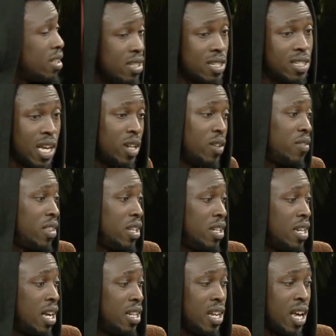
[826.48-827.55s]
this kind of thing
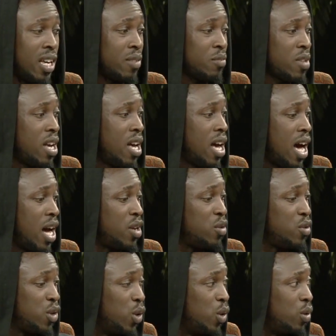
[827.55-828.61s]
that like, I
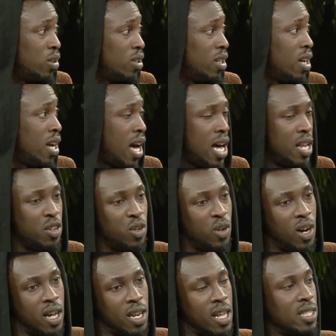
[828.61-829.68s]
don't know. And you know,
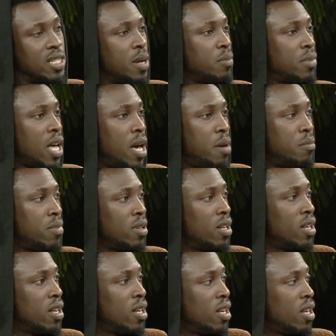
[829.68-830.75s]
at that same time,
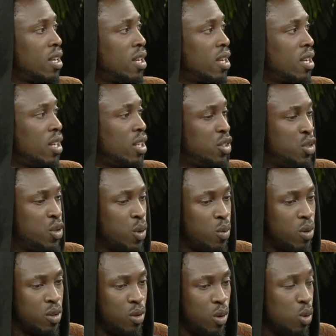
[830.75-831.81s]
you don't
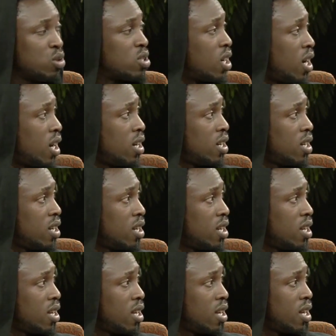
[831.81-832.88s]
want to lose her.
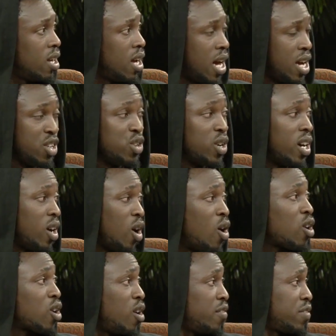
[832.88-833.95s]
And you are
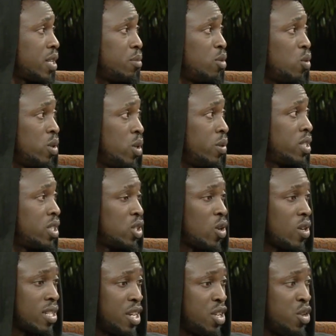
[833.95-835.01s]
uncomfortable with the way she
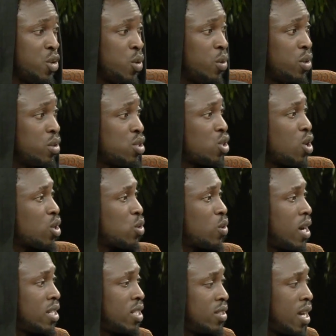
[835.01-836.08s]
talks and you don't want to talk to
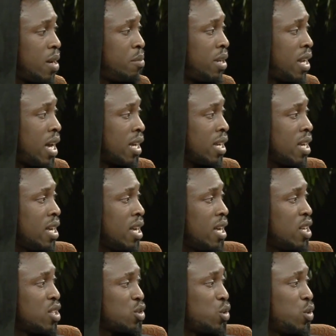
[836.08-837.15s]
her. She'll not be like,
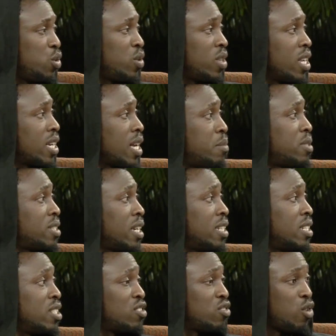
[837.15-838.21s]
so you think I'm saying
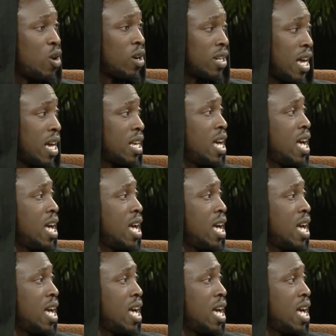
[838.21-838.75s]
this wrong, like